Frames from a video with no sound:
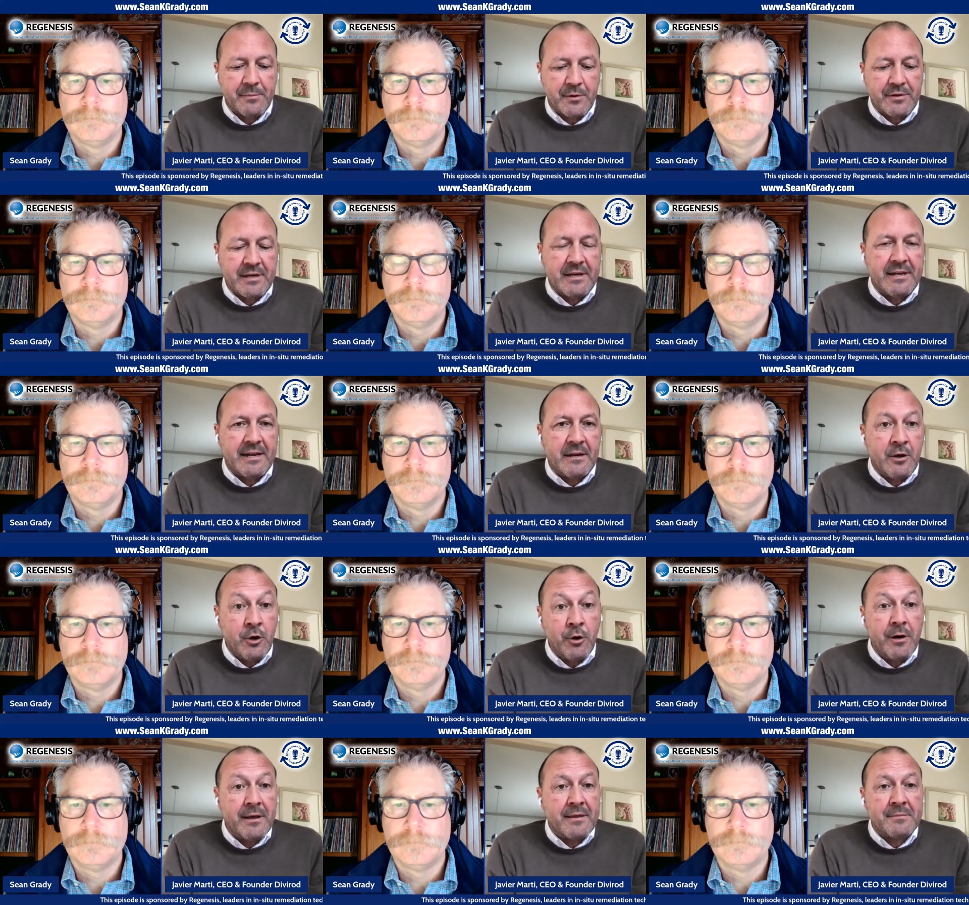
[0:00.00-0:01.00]
Speaker 1: type of data.
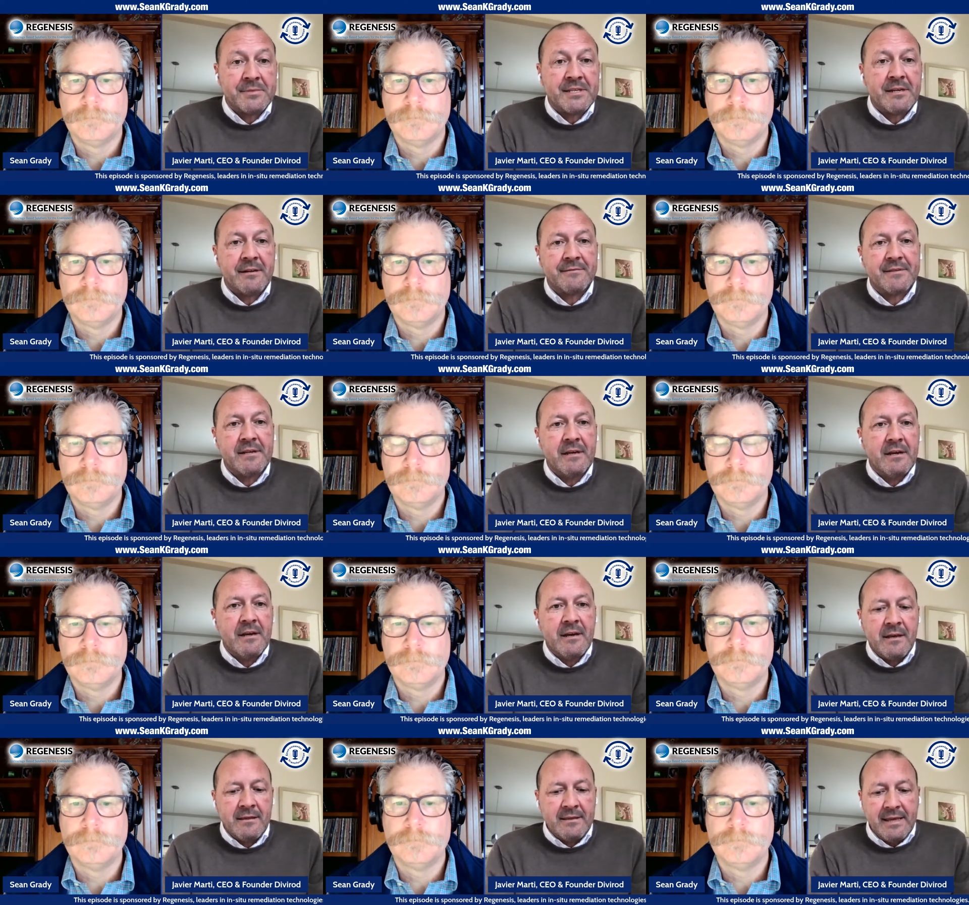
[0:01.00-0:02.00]
NOAA themselves,
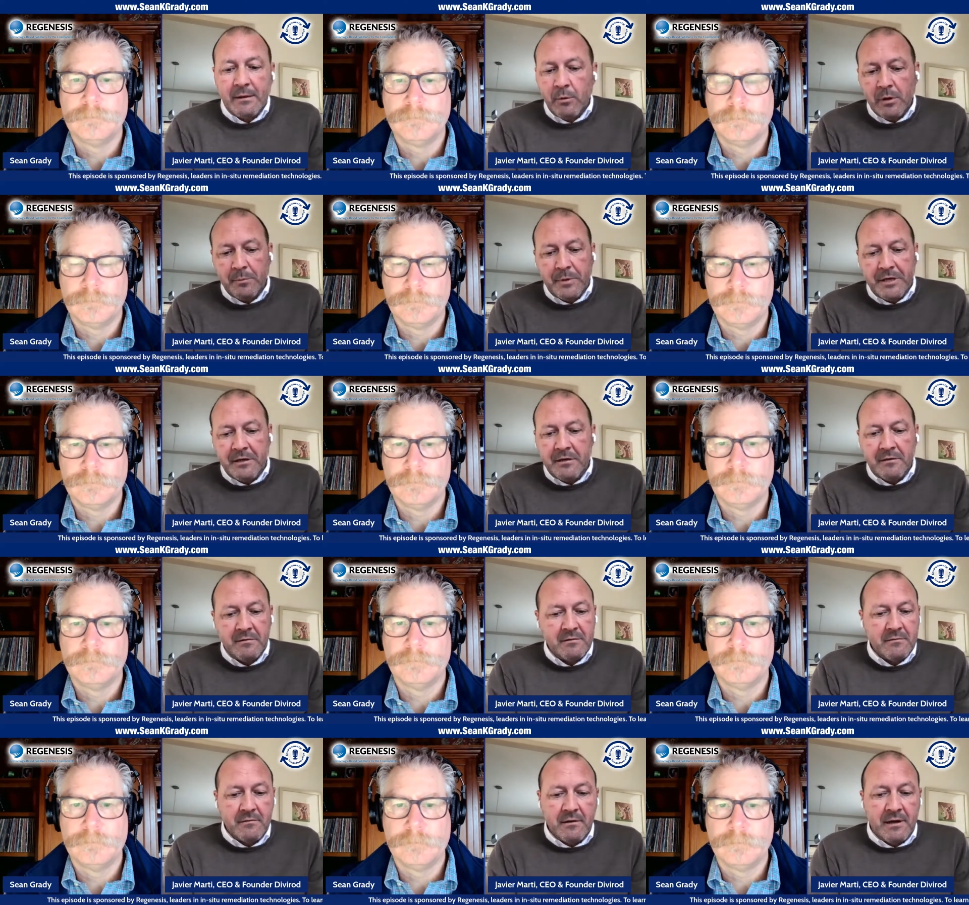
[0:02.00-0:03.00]
they will be
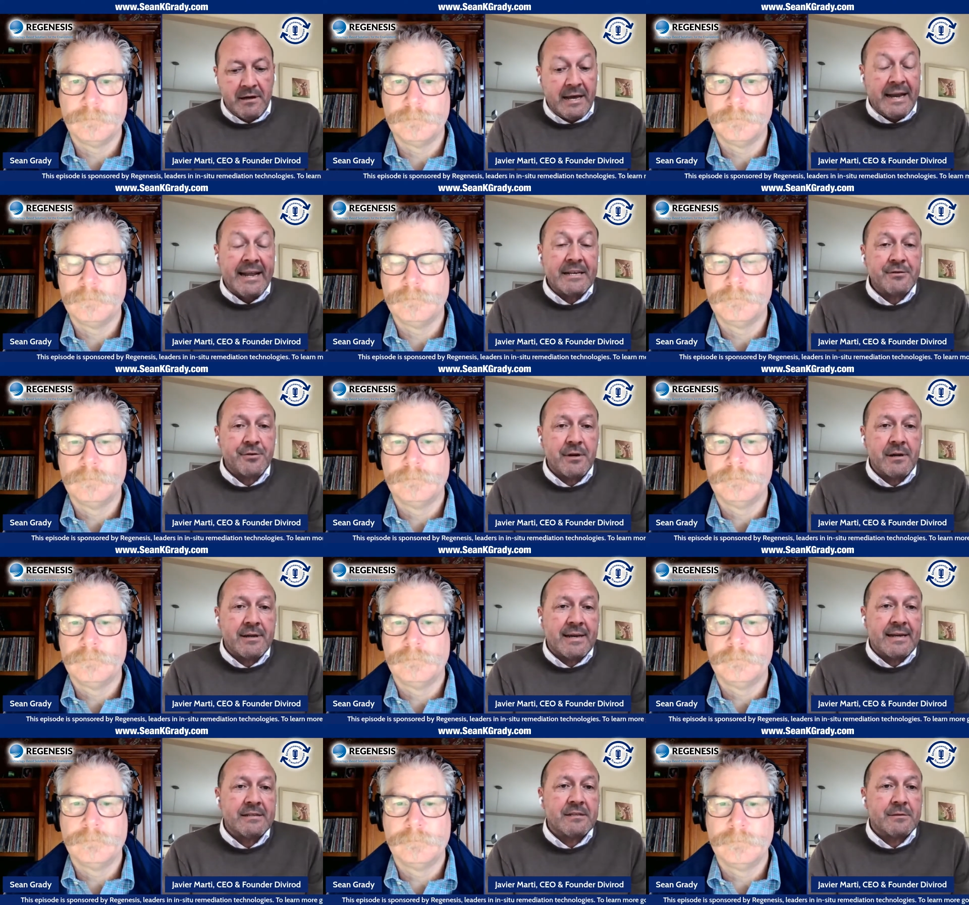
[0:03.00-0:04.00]
uh, a natural
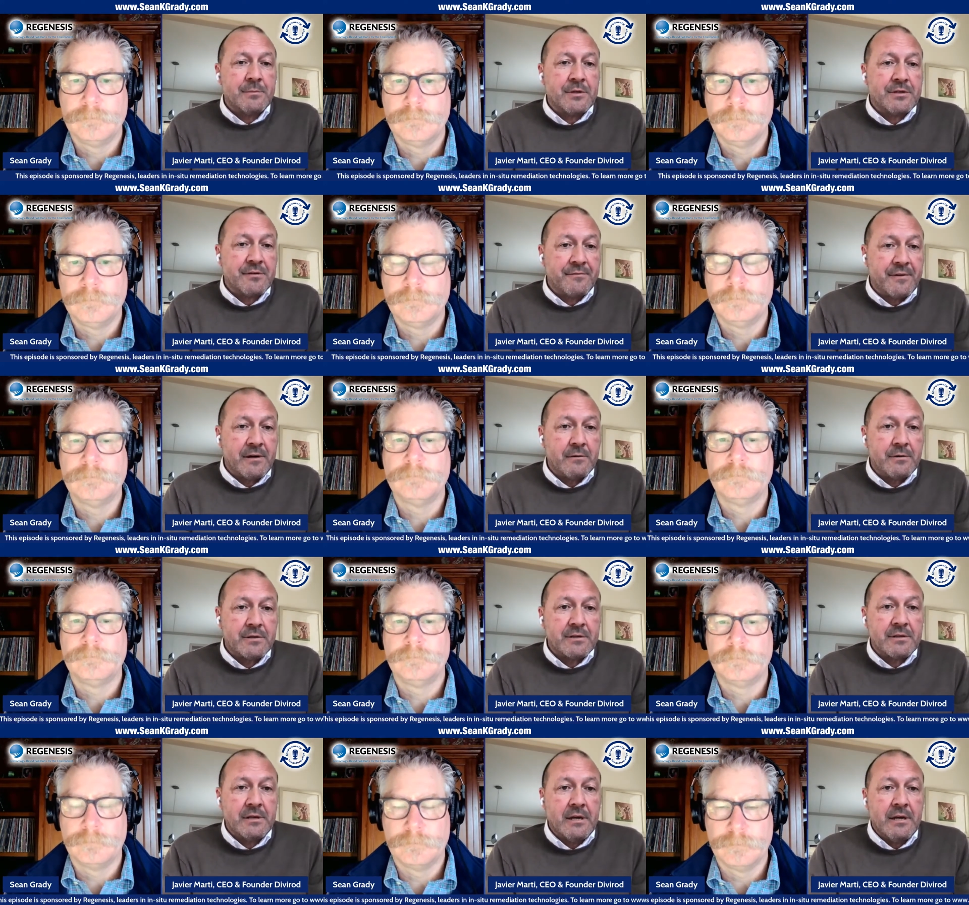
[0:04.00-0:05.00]
customers of
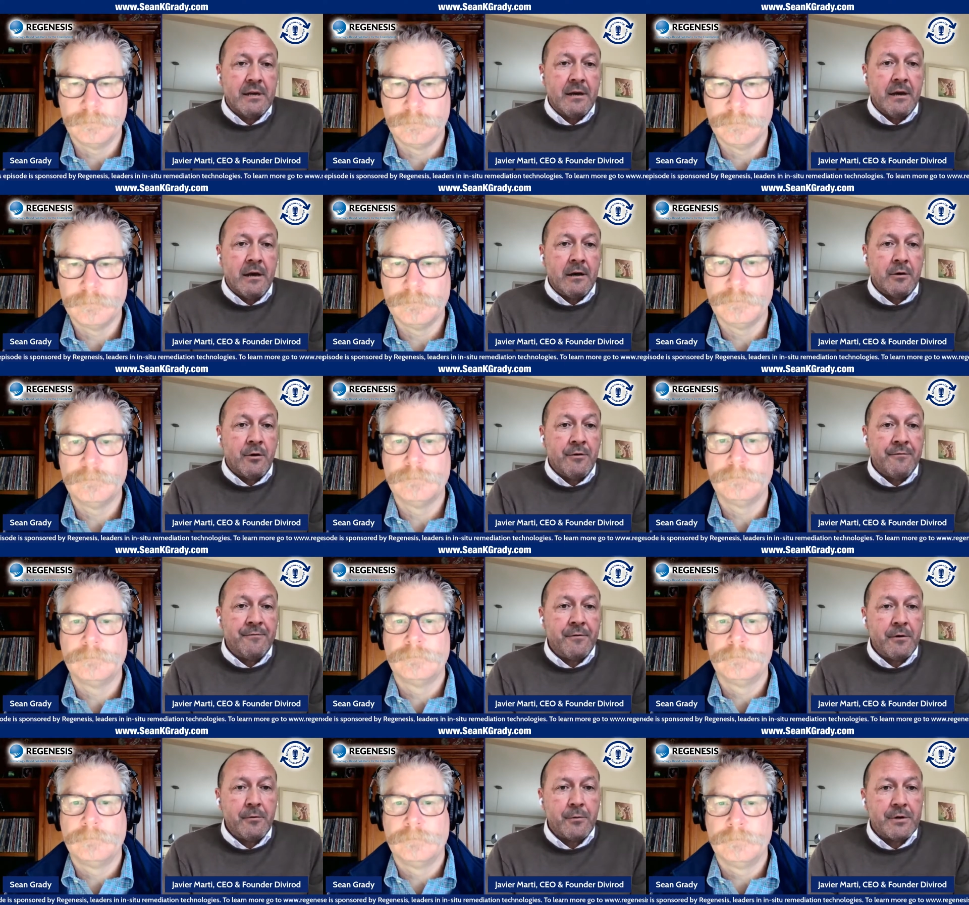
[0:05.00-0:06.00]
ours uh, going
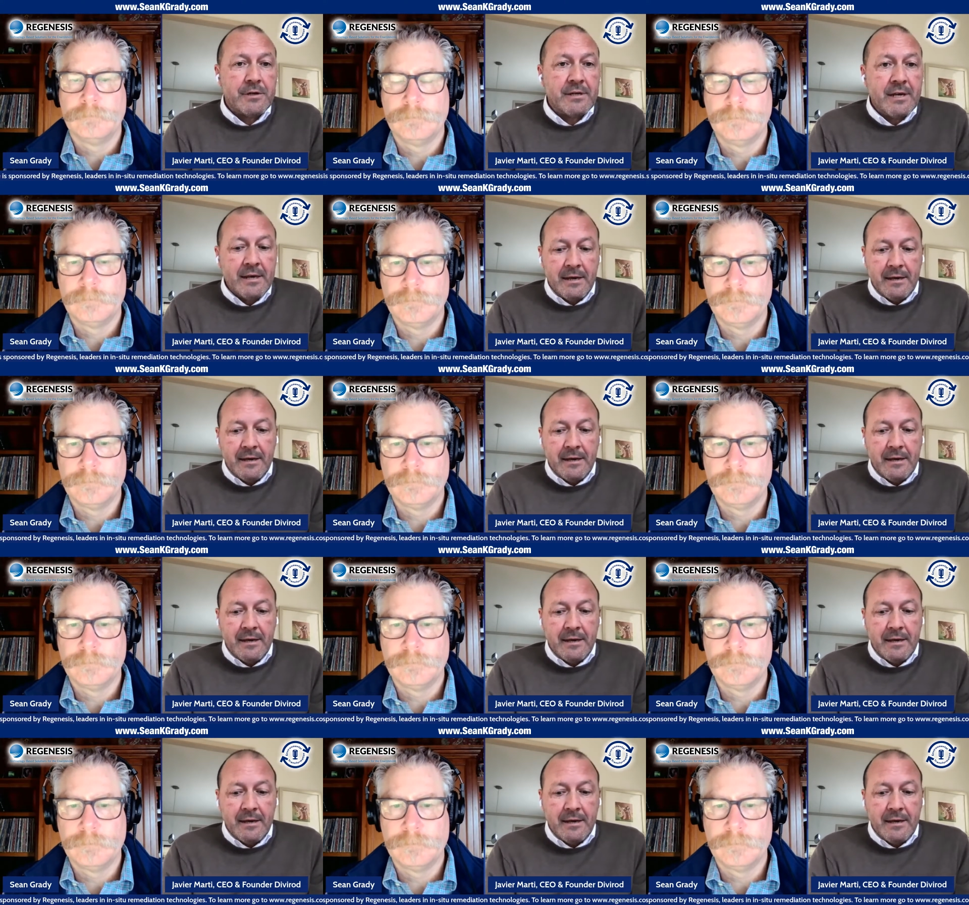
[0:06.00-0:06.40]
forward.